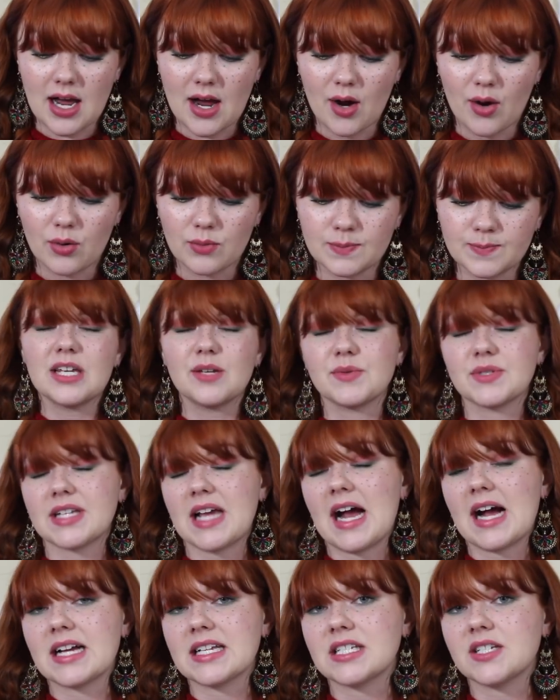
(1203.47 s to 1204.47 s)
Now, he was
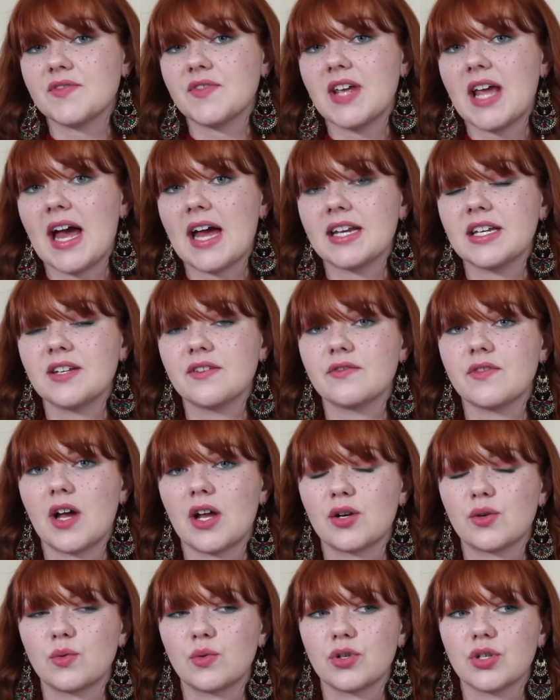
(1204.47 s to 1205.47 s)
asked if he had any
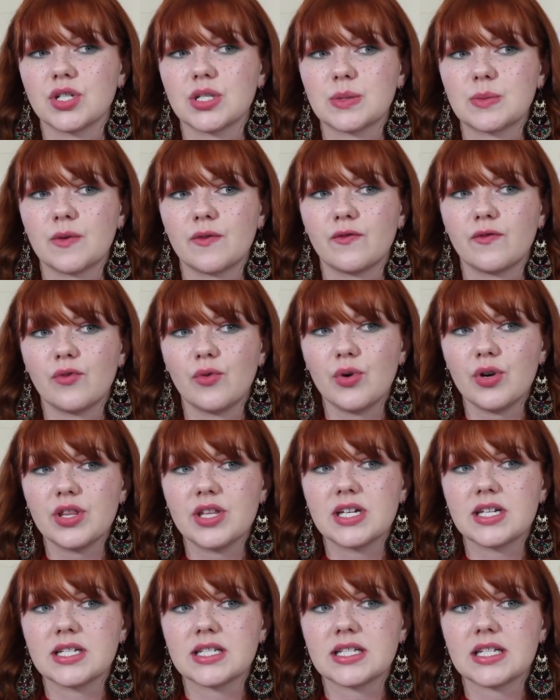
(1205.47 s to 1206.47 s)
final words before
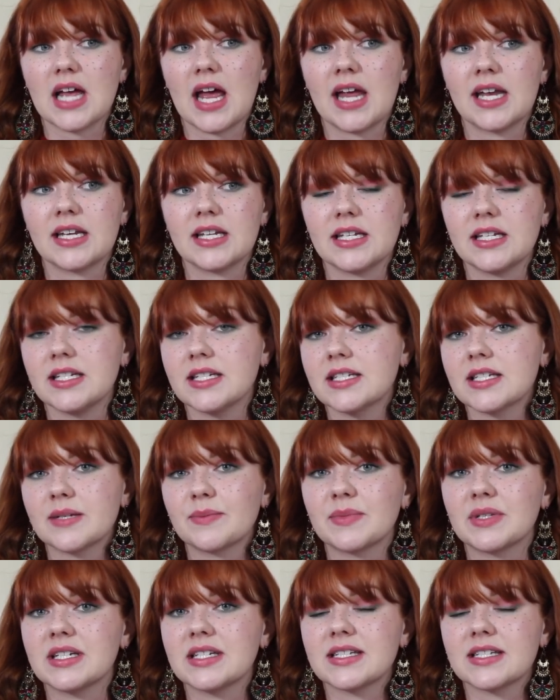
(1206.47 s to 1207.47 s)
this, and he
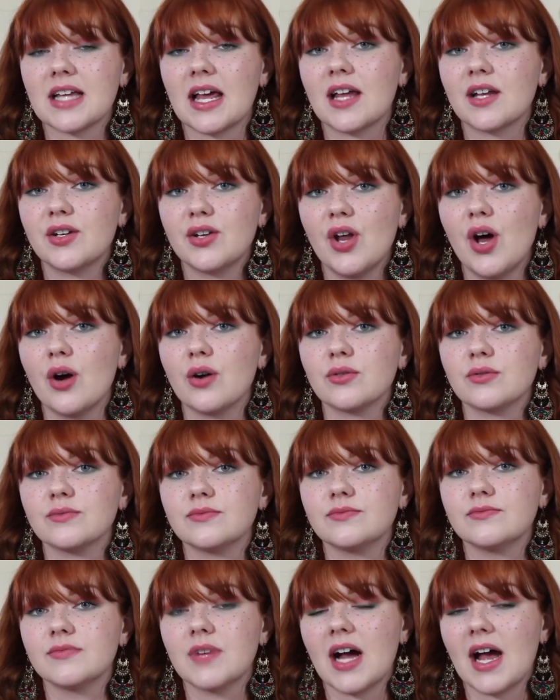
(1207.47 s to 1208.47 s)
simply said, "No,
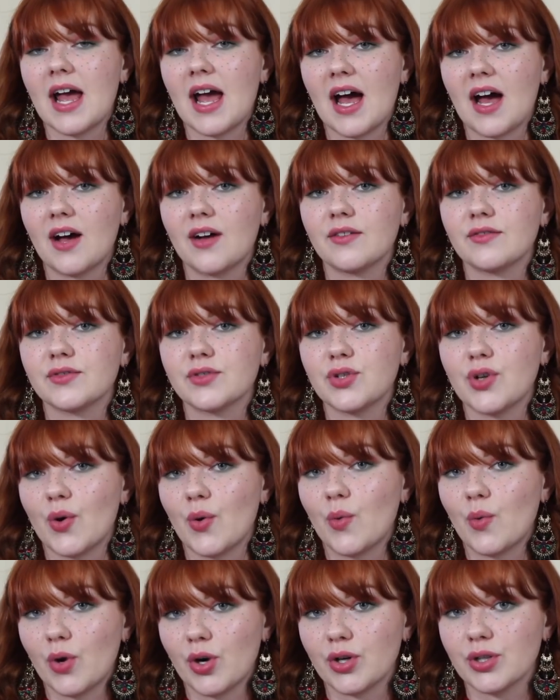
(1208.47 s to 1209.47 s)
I have
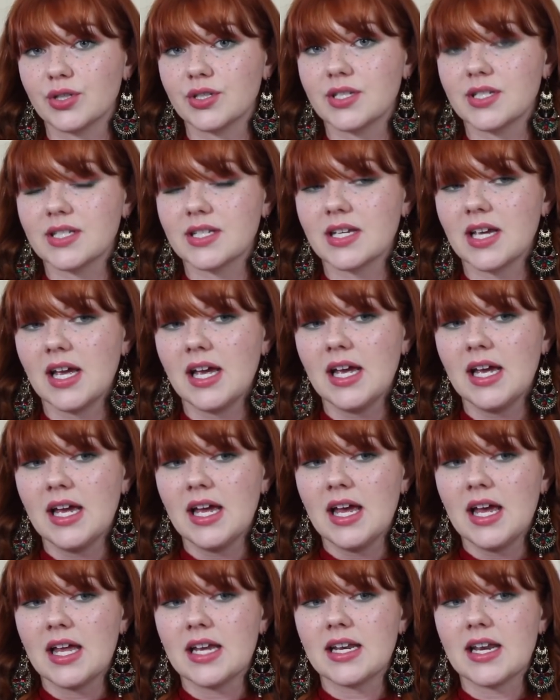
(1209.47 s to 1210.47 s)
no words."
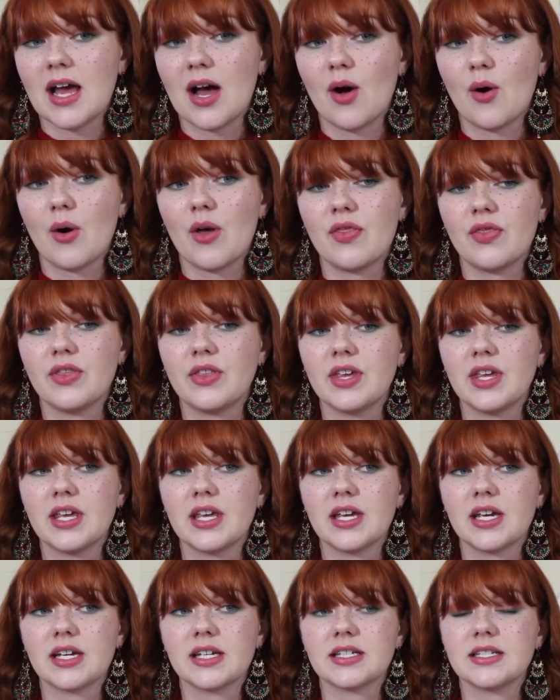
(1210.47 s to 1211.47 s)
Now,
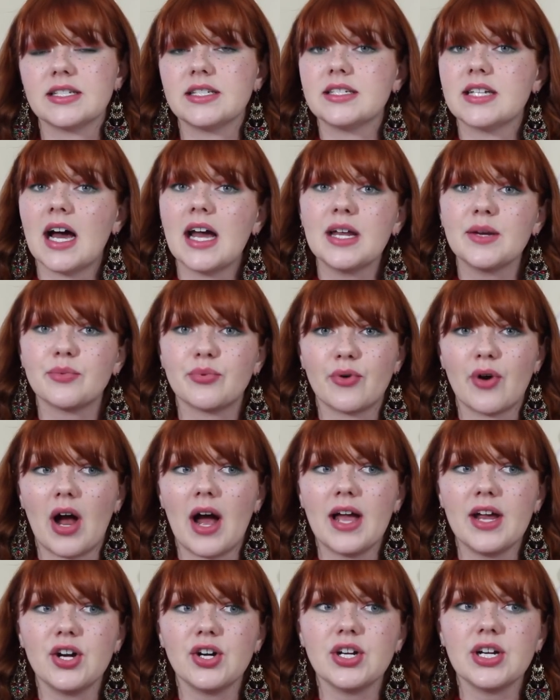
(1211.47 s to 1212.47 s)
the night
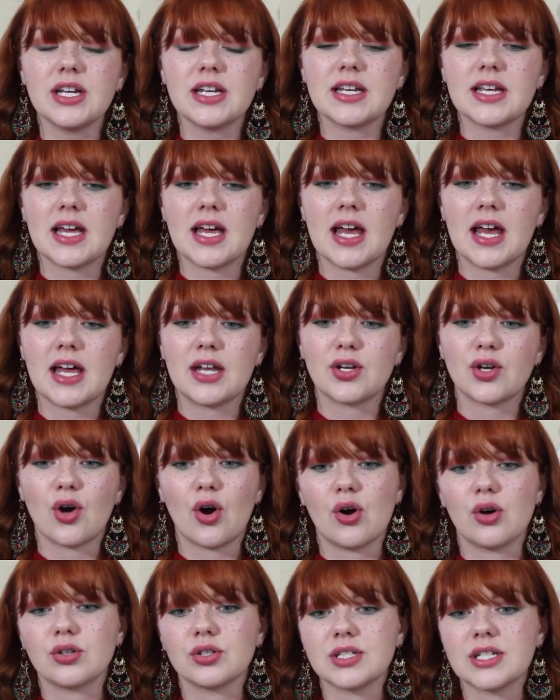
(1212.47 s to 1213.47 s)
prior, he had
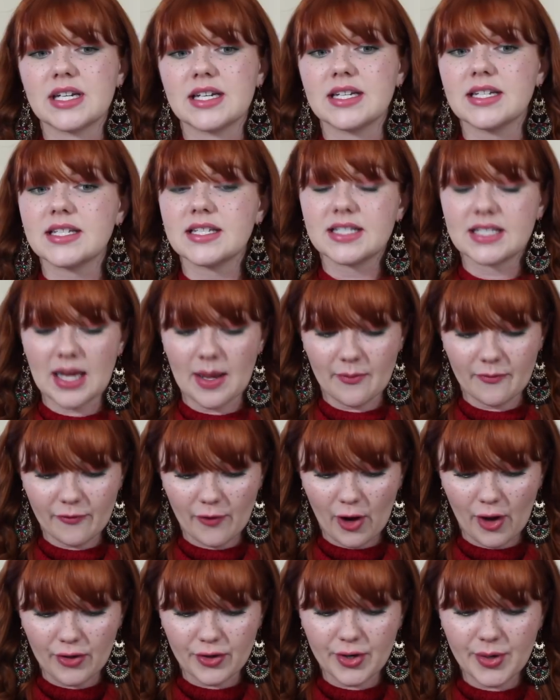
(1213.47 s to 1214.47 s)
called his
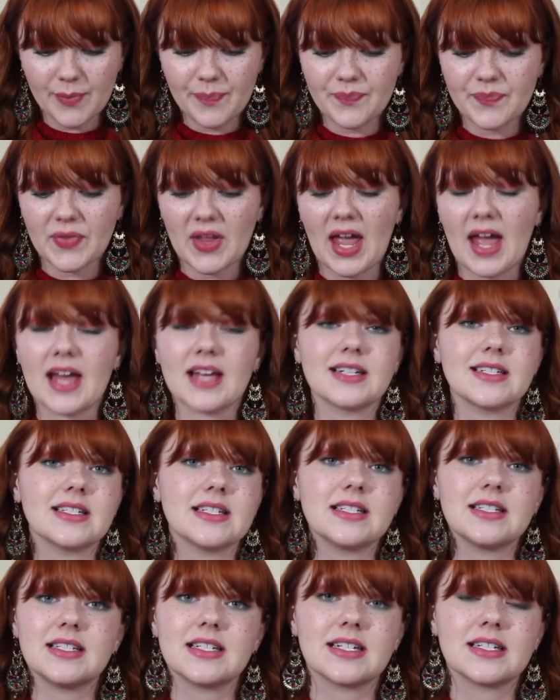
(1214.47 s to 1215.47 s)
stepfather, and
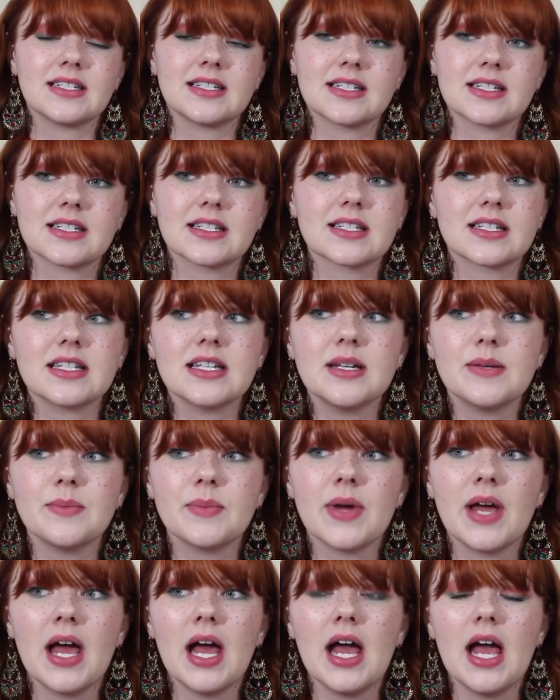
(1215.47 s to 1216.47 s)
he didn't
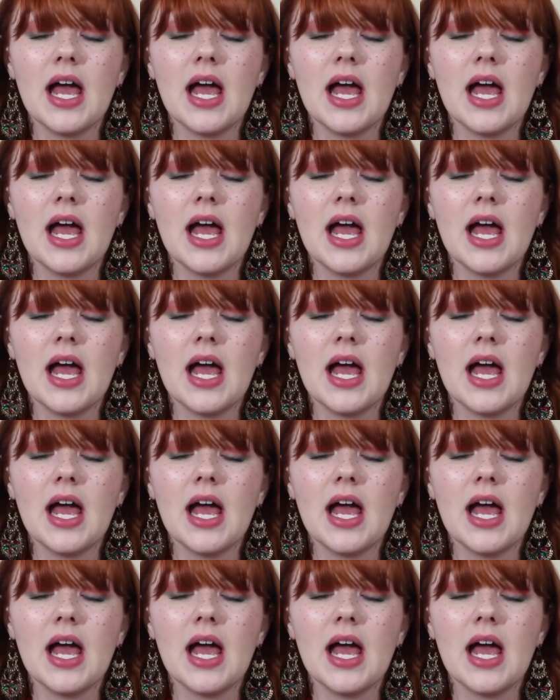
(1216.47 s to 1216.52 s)
sleep,